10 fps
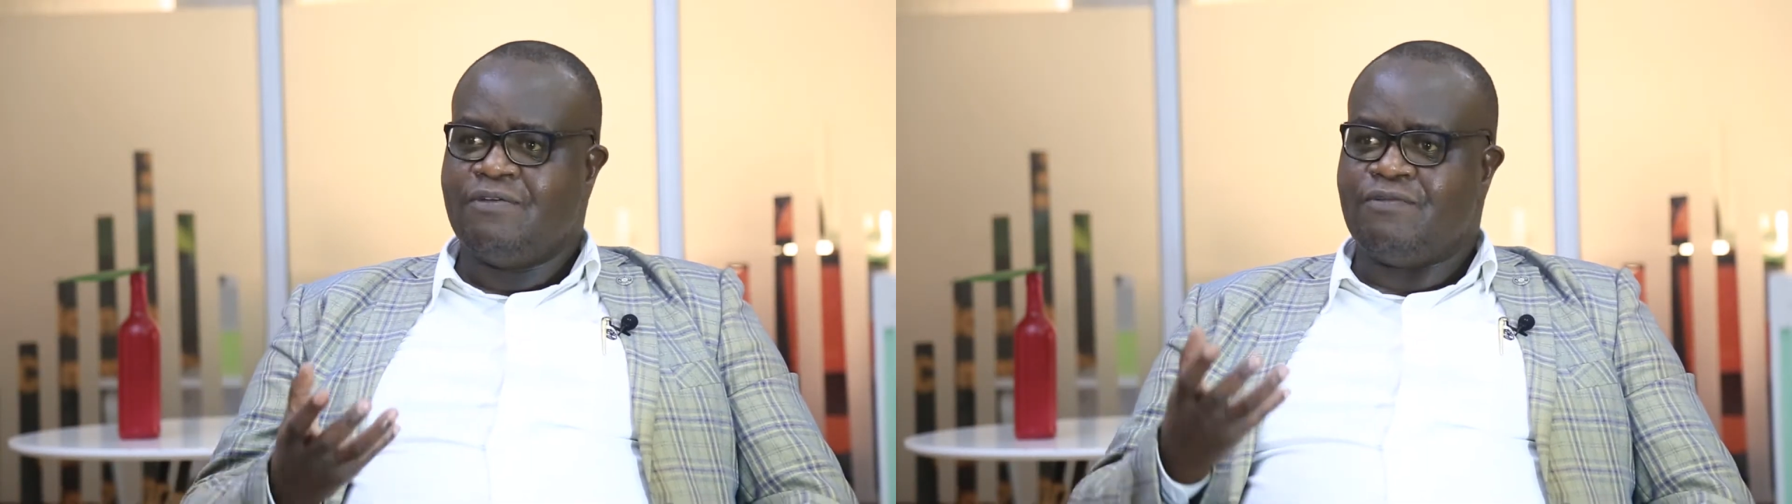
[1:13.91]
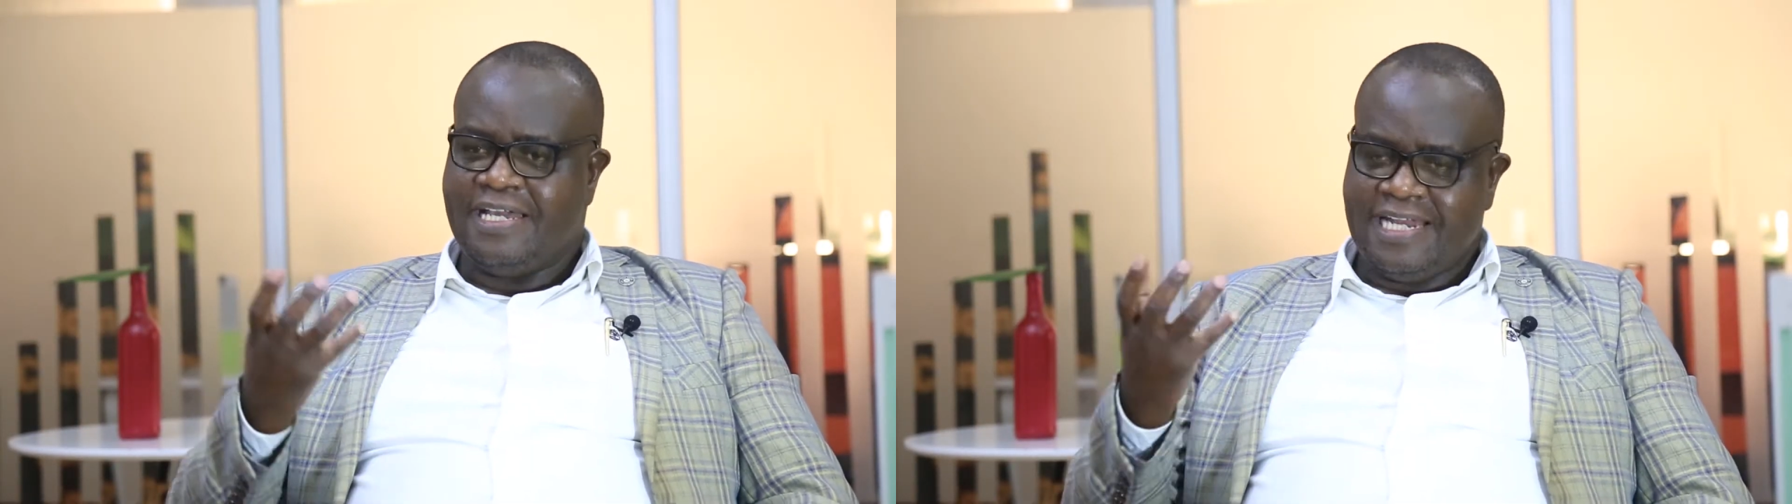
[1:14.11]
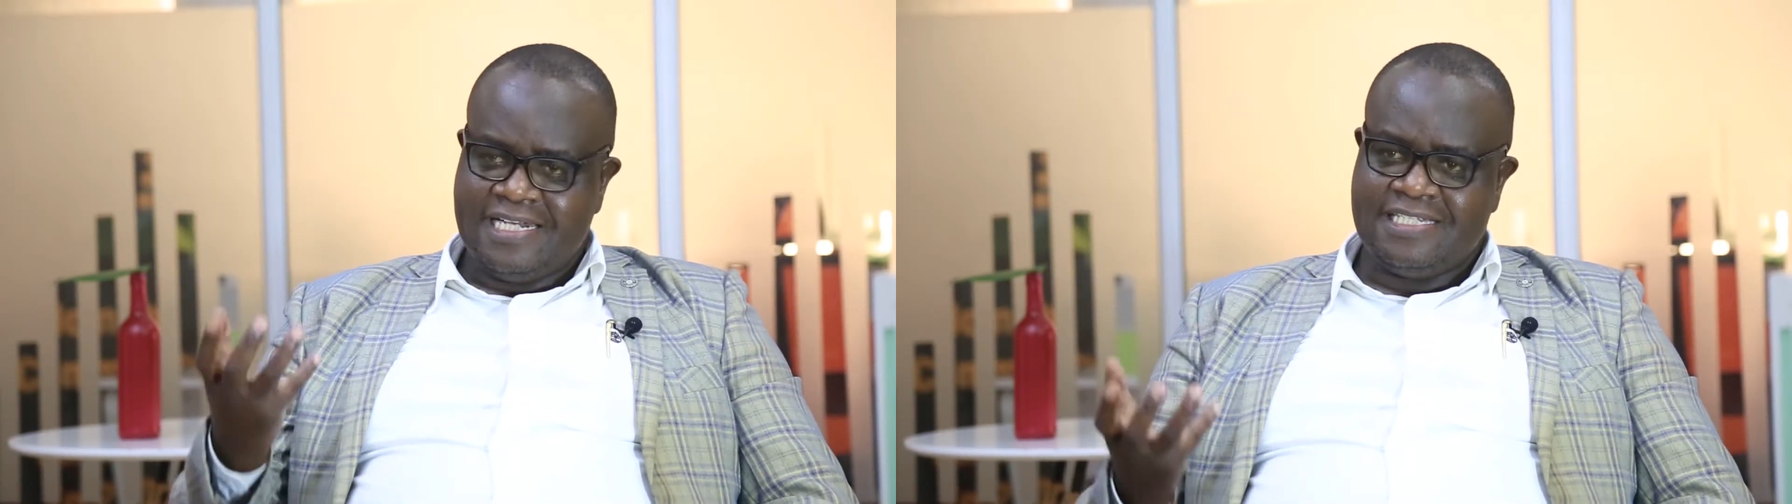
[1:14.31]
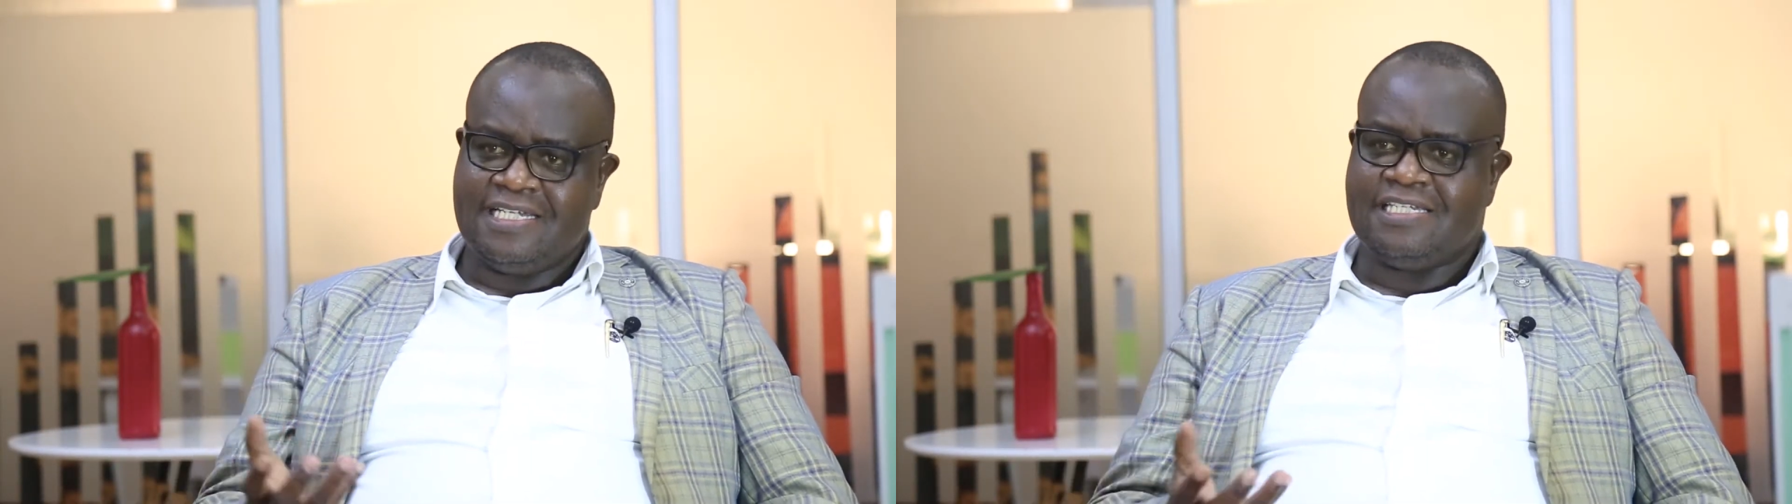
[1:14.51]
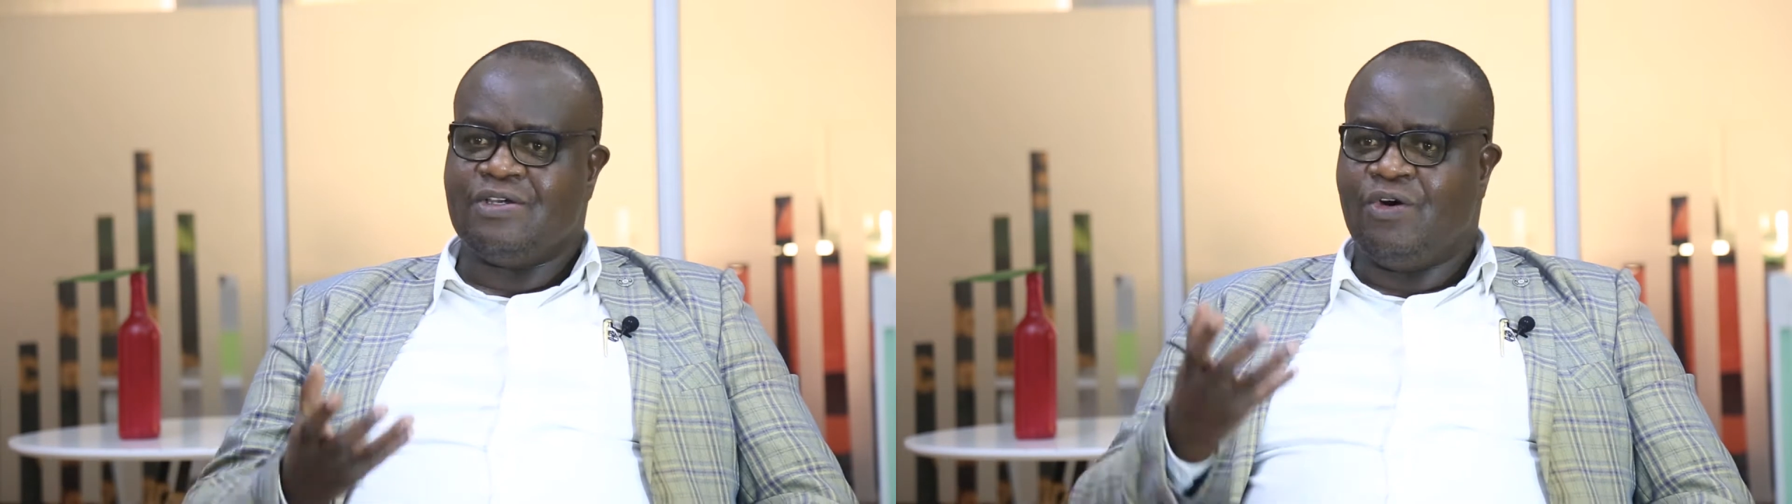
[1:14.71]

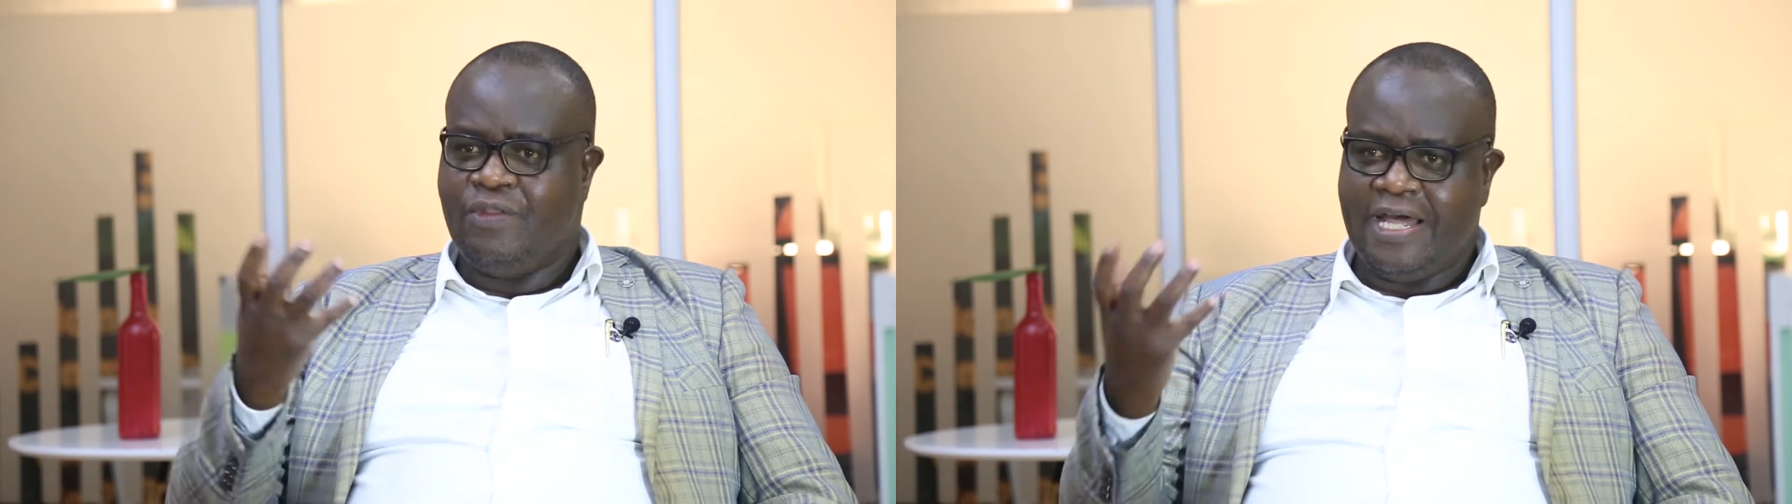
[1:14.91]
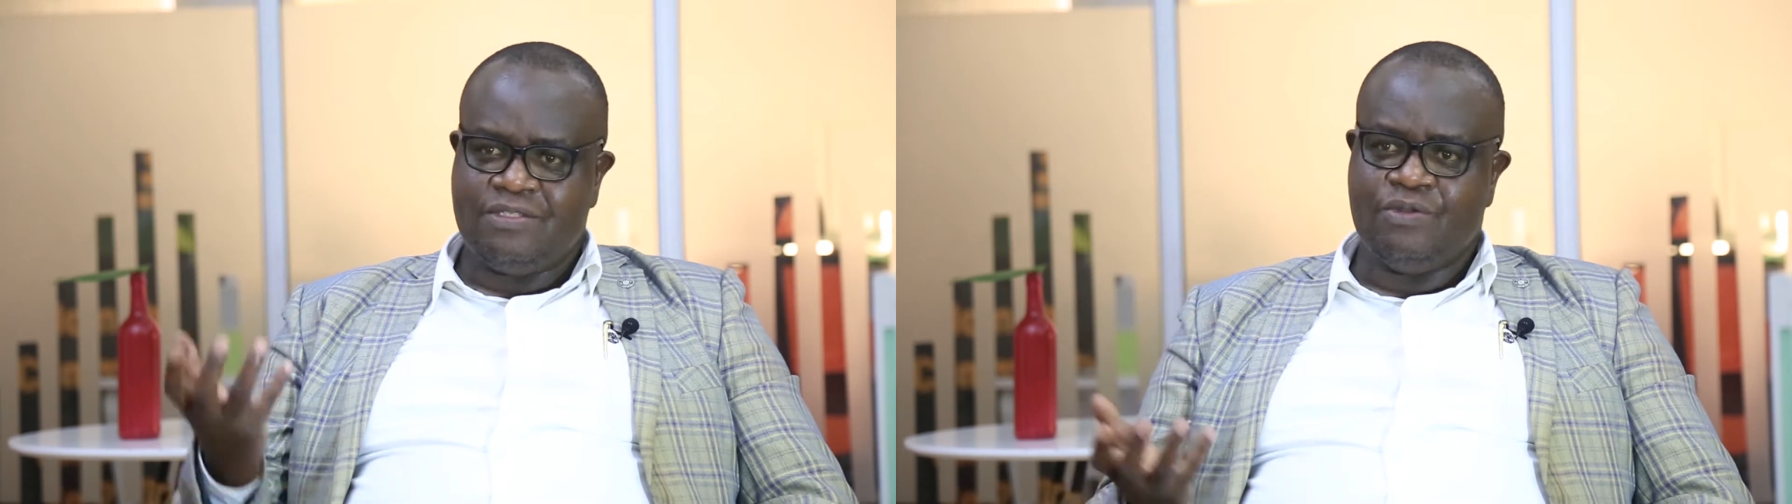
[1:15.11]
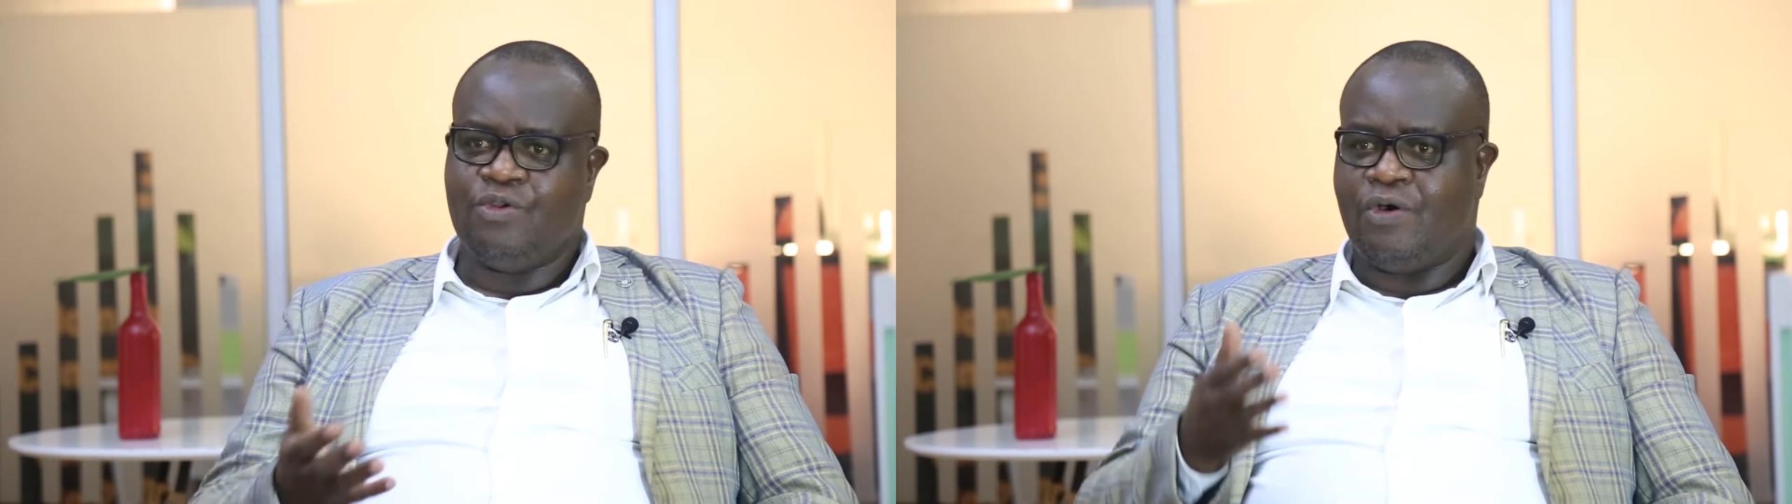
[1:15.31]
finances, all that, you know,